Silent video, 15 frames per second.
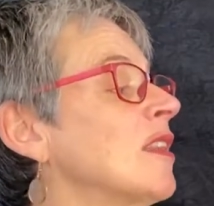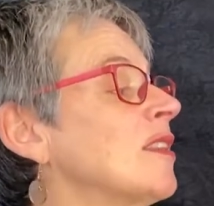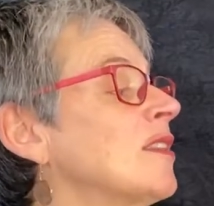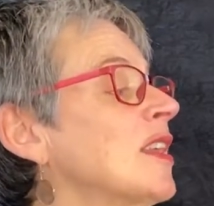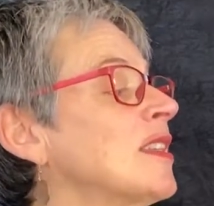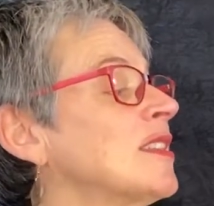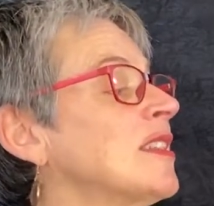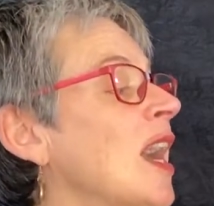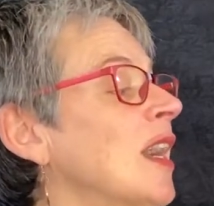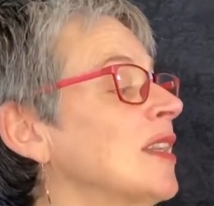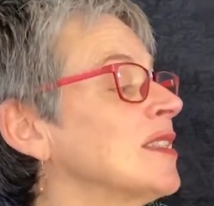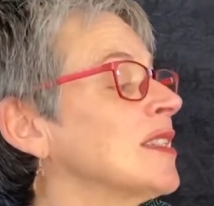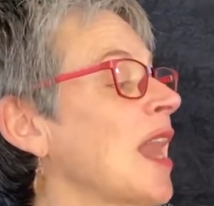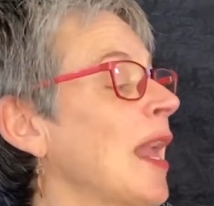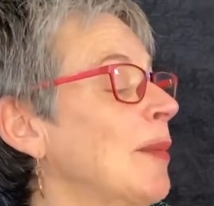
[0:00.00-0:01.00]
There's
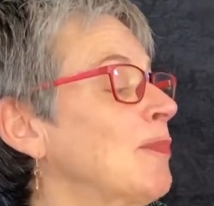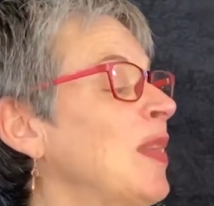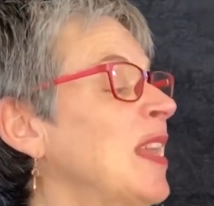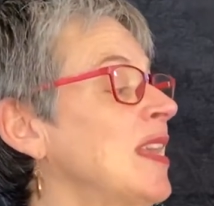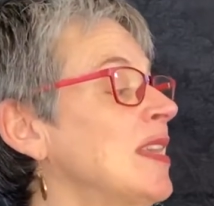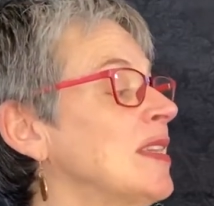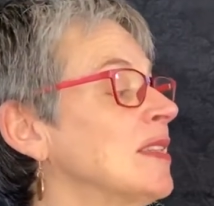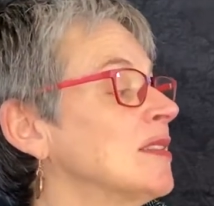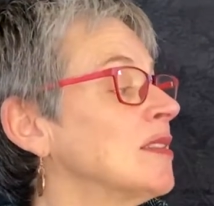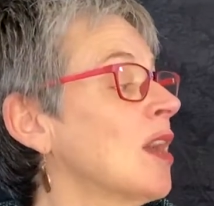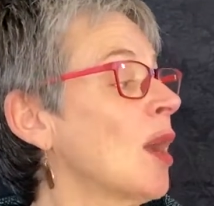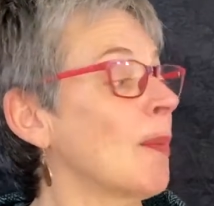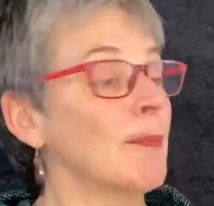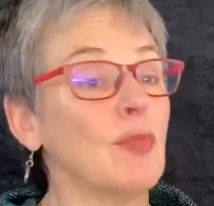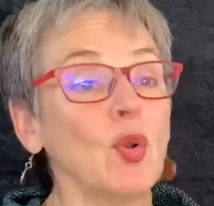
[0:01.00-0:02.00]
nuggets like bees,
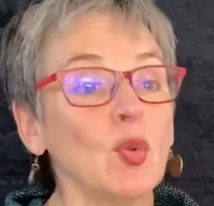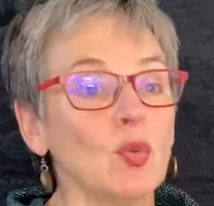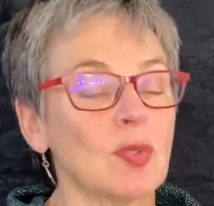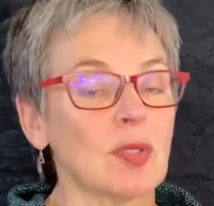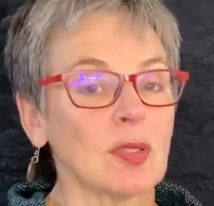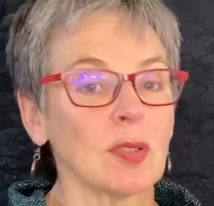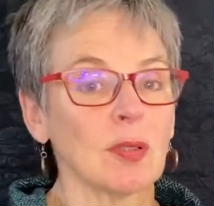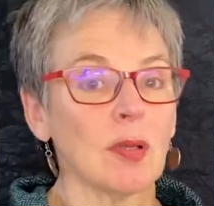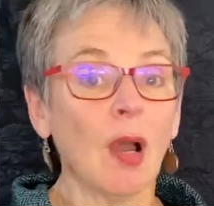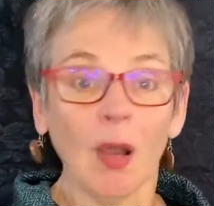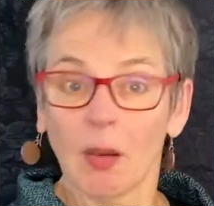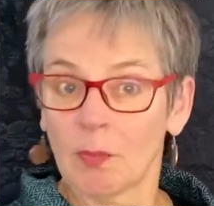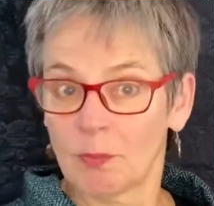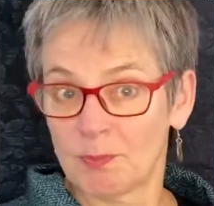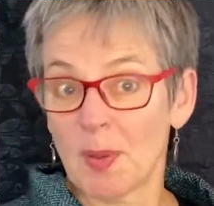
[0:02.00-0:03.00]
boots,
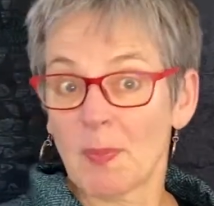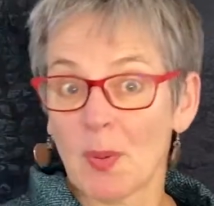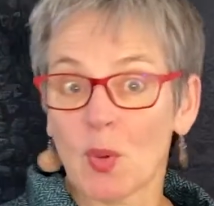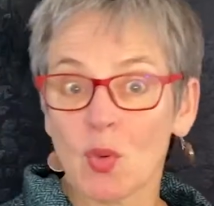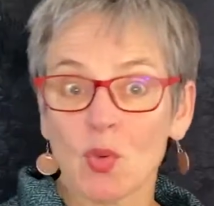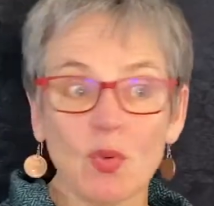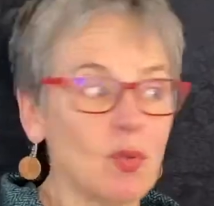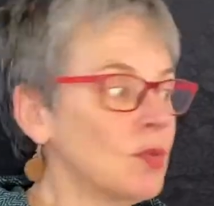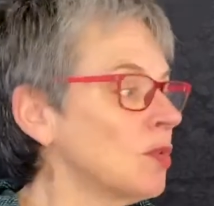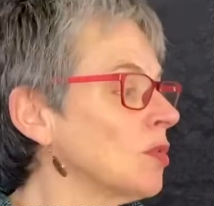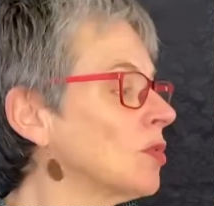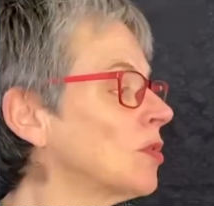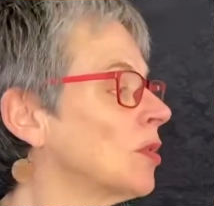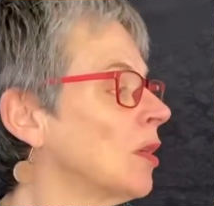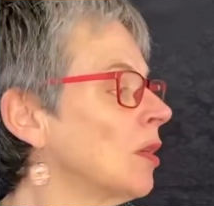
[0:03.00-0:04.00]

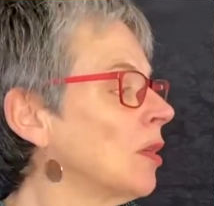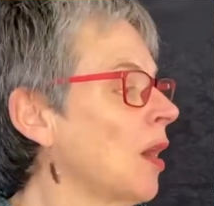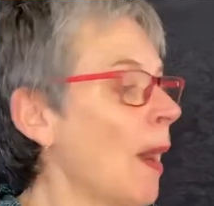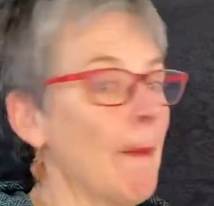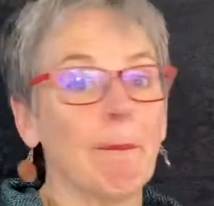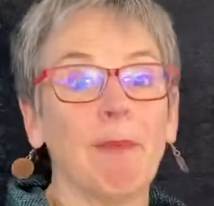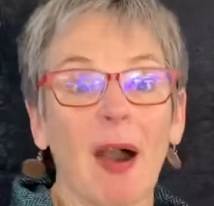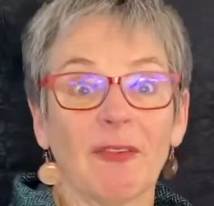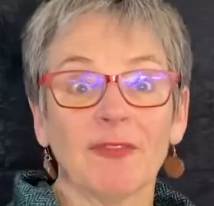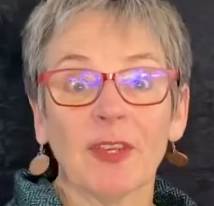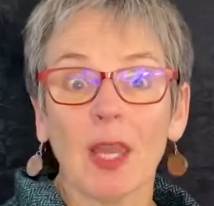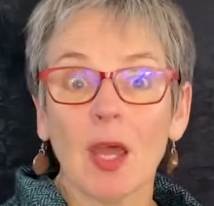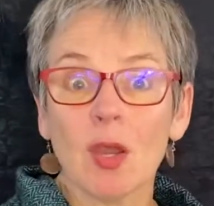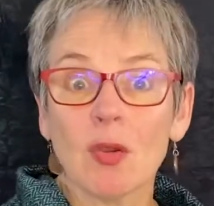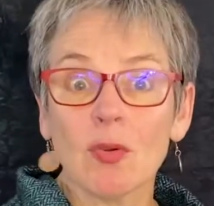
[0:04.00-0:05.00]
baboons,
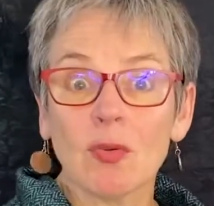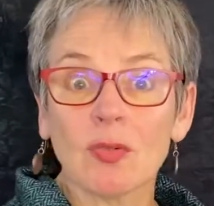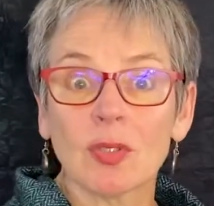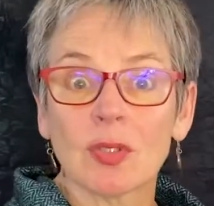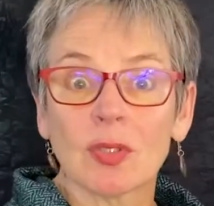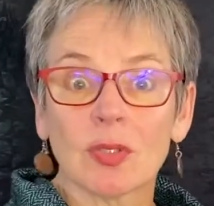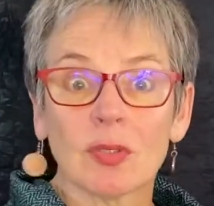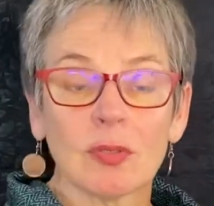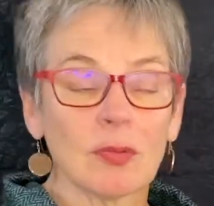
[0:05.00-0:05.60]
buffaloes.